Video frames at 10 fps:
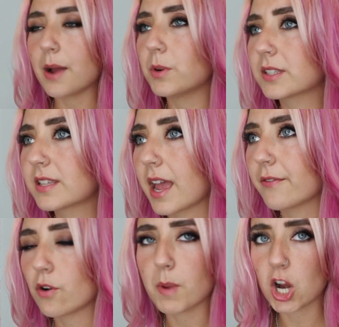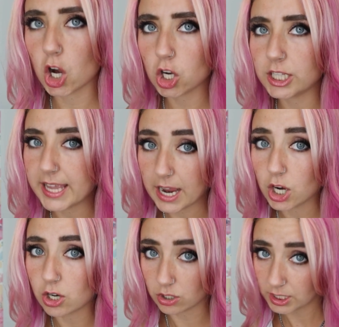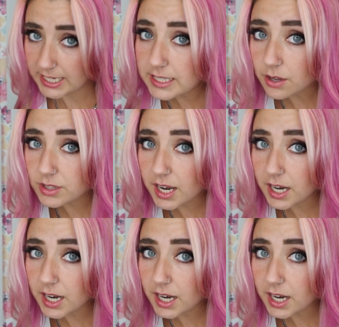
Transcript: I will say for my curly hair girlies out